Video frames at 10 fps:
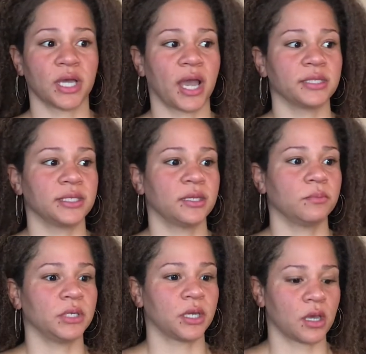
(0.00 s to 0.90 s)
I did it
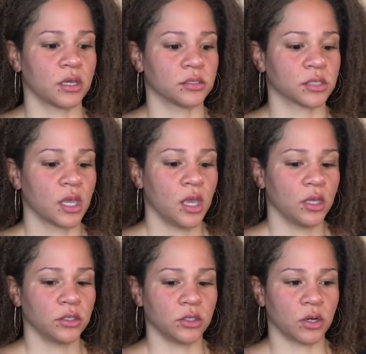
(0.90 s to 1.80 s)
because,
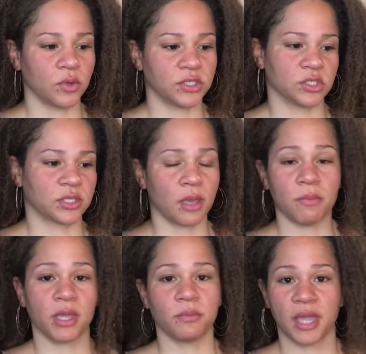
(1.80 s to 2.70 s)
you know, it
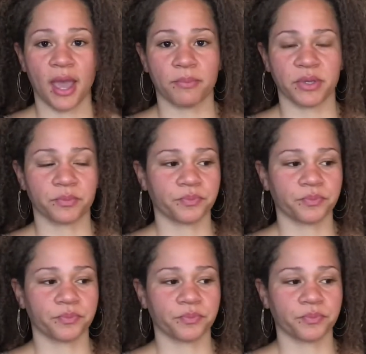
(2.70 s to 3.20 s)
made me happy.